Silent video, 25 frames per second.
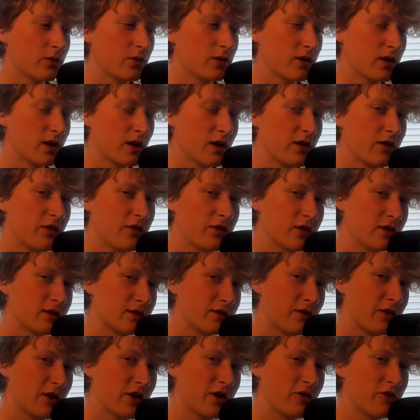it feels
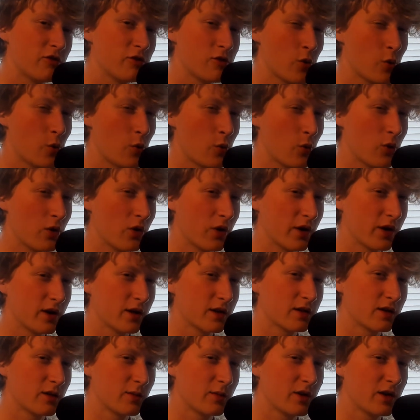very rewarding
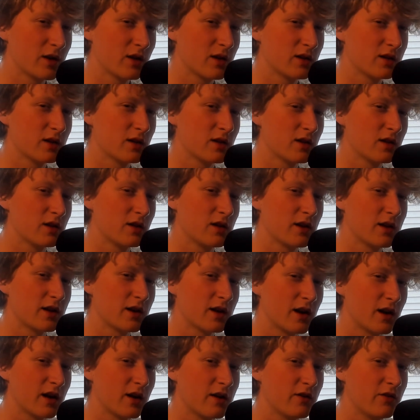to me to like
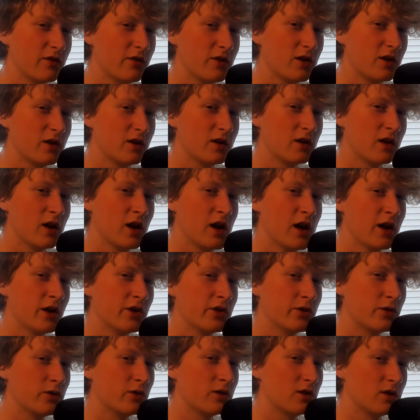kind of
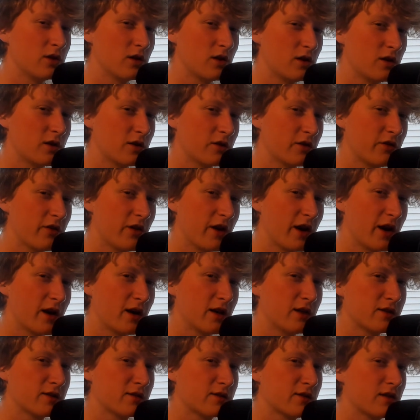do a long
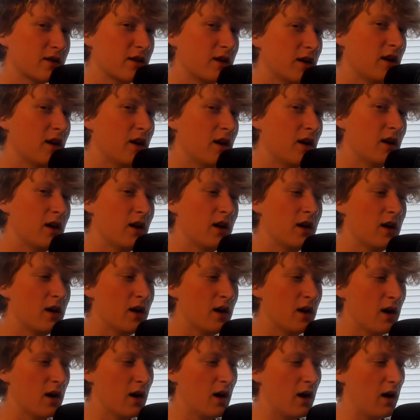fast.
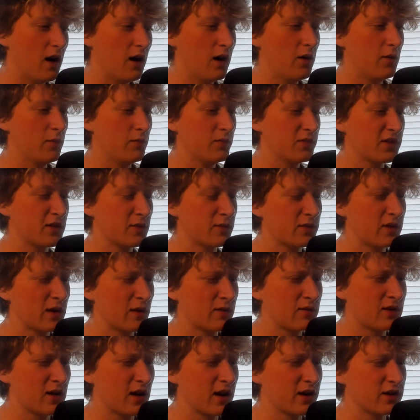Sometimes
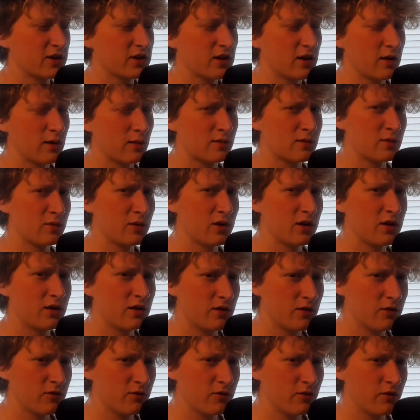it actually helps me
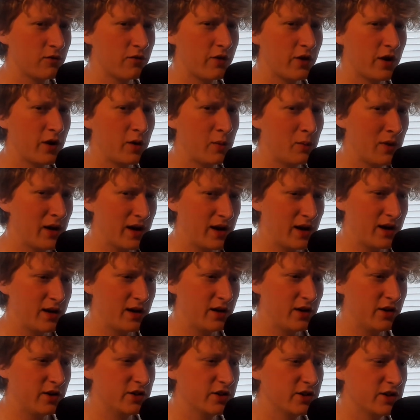to find my
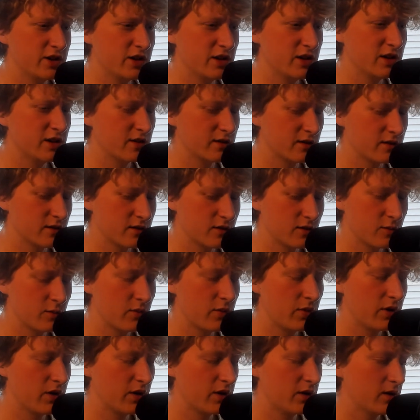energy,
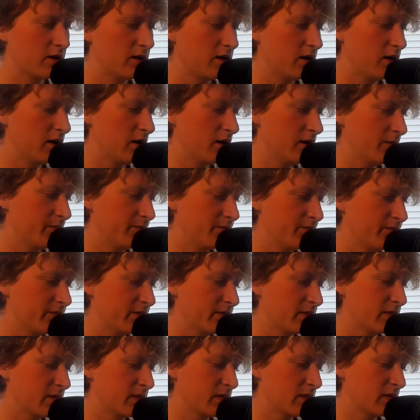but
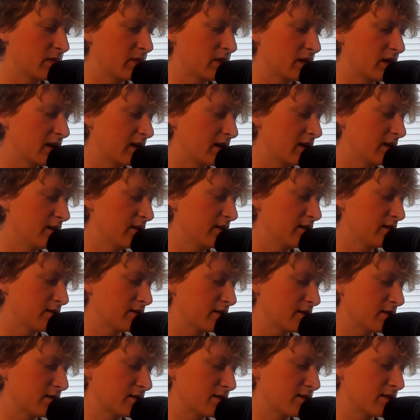the key is
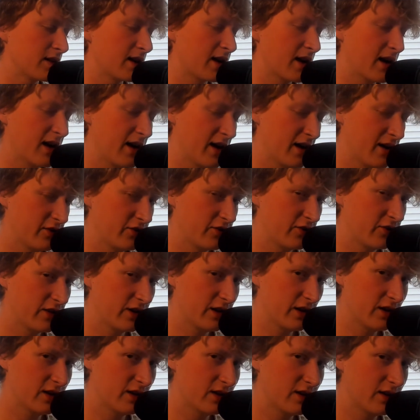to stay
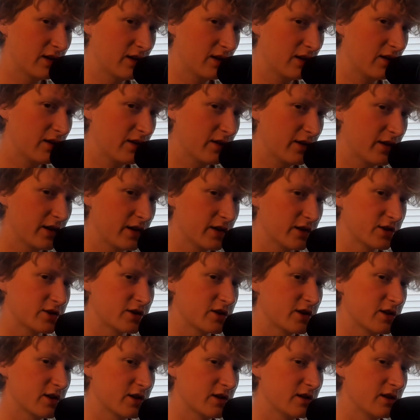hydrated and all that
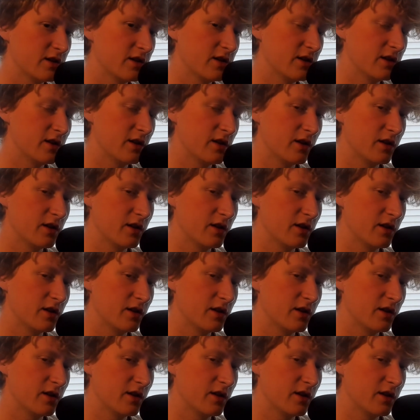shit, and